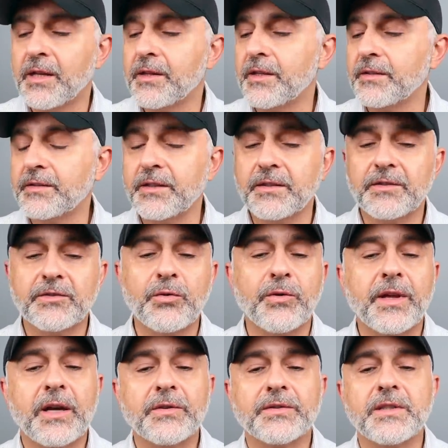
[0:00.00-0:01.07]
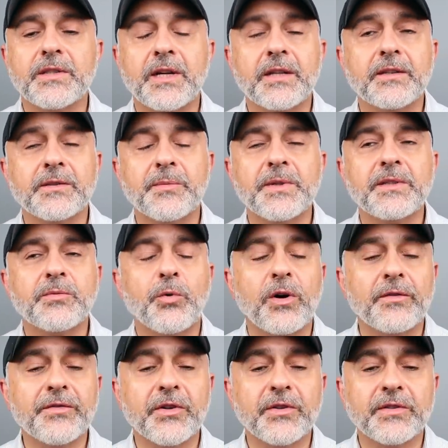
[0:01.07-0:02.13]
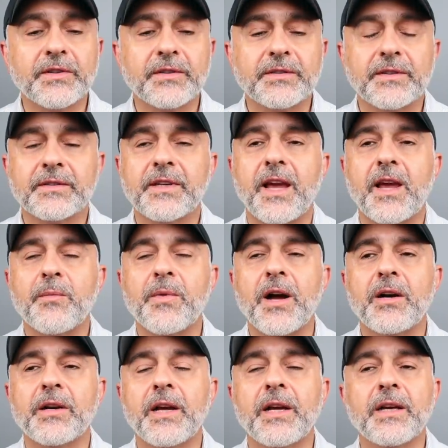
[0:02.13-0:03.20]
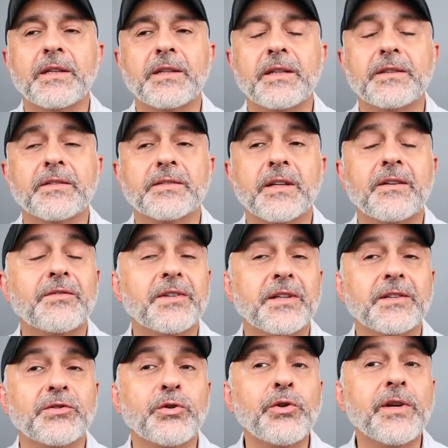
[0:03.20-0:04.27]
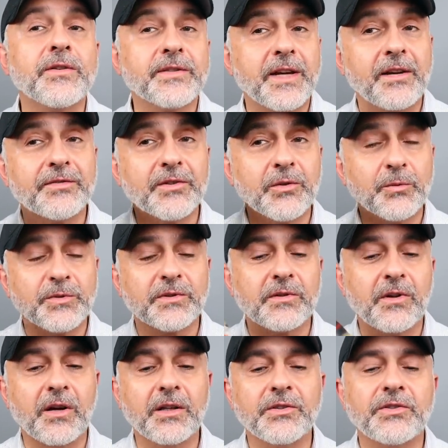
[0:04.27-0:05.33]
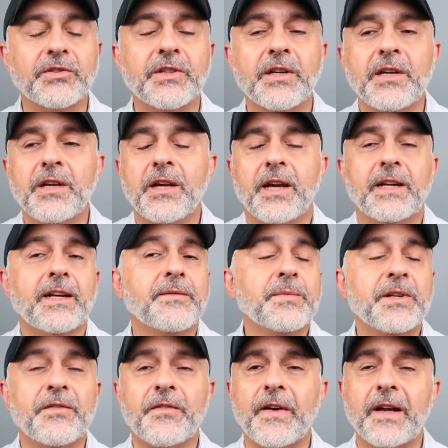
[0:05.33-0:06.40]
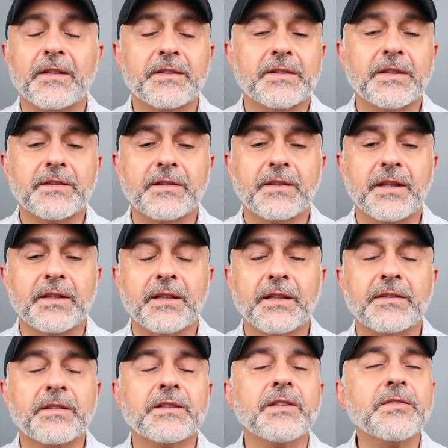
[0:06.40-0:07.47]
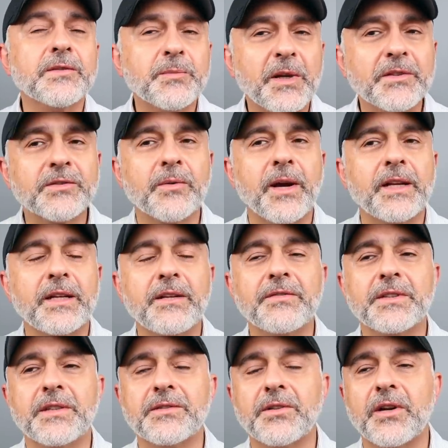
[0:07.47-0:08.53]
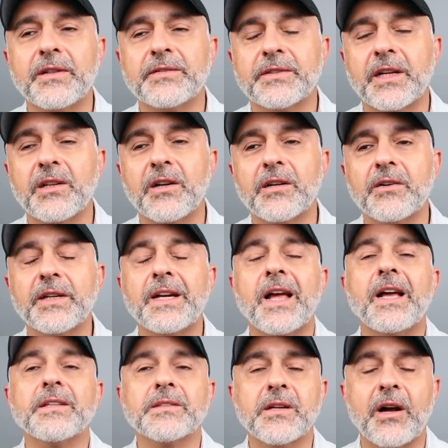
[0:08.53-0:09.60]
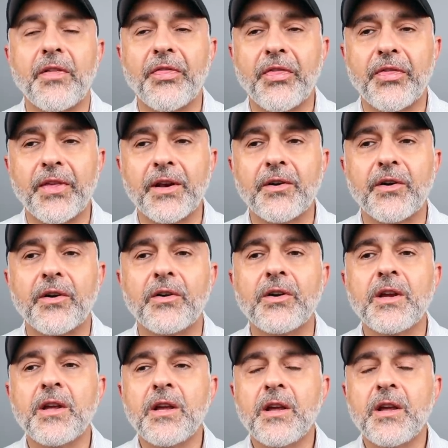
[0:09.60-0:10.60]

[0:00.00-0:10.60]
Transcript: This is 2010. It's been 12 years since this came out and I discovered it two years after it was launched and I've been a fan since then. It still smells great even under Estee Lauder. It has gotten thinner